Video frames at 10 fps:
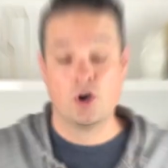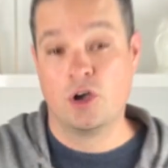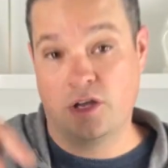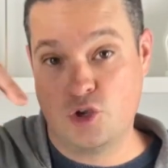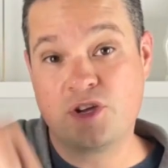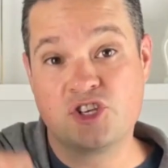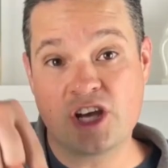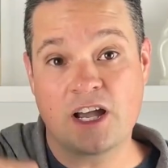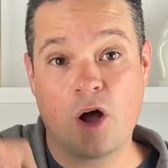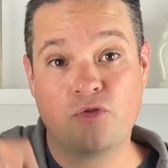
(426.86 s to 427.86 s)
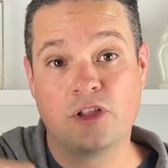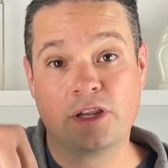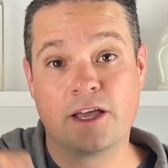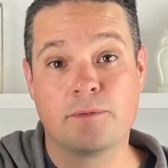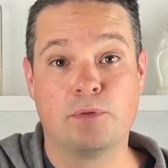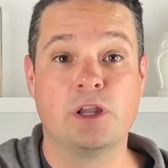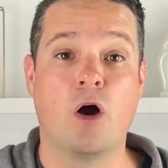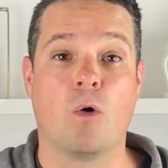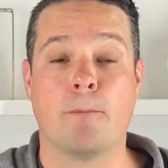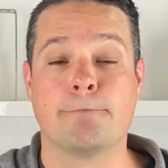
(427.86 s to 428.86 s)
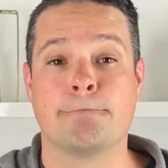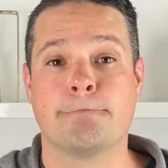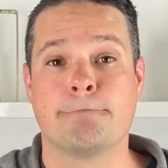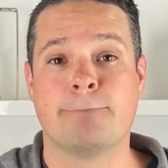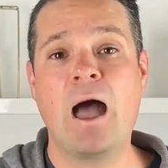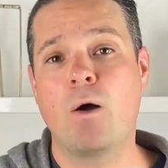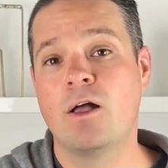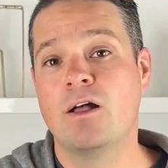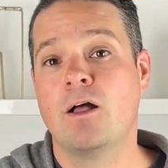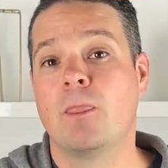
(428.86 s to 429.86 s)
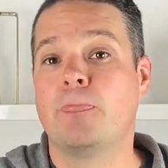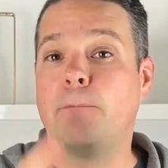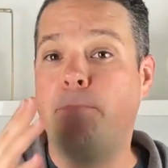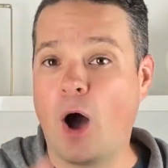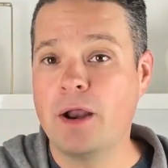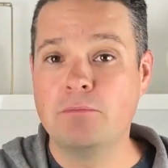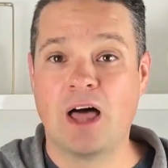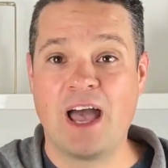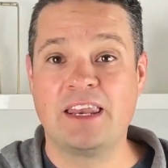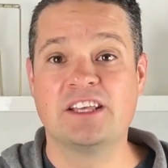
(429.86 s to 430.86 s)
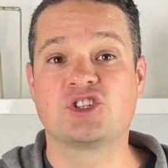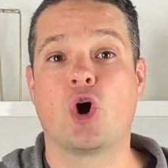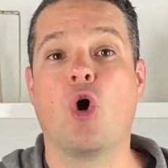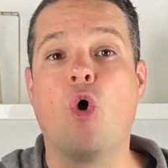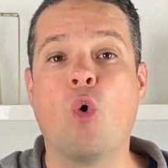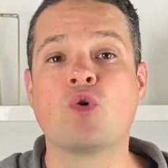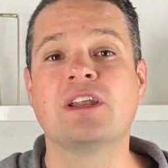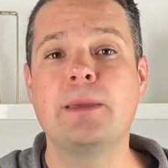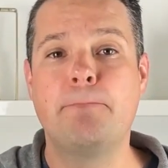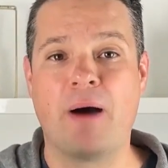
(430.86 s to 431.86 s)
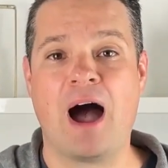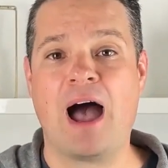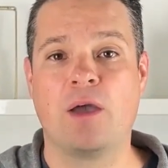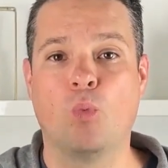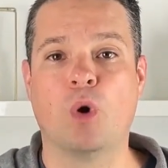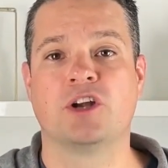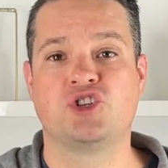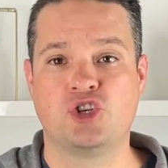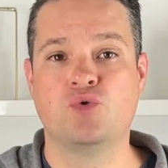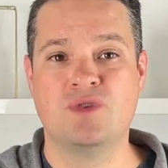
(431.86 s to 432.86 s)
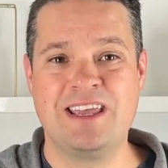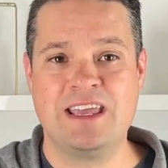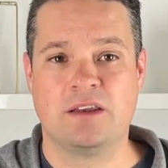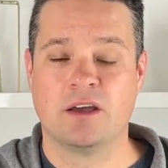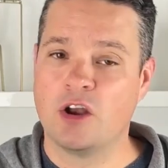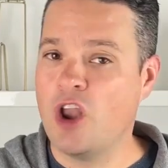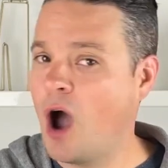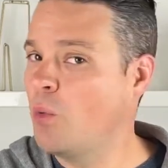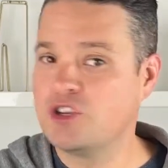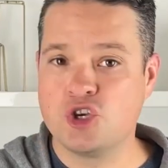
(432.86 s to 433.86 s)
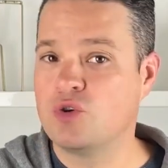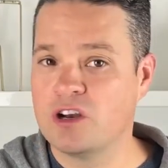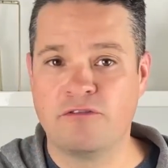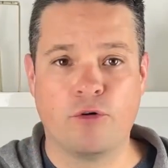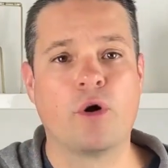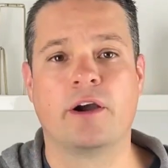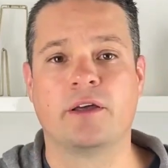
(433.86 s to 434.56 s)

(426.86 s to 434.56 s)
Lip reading: You can check out the link below. Now, the bottom line is to only buy what you need, not what you can afford.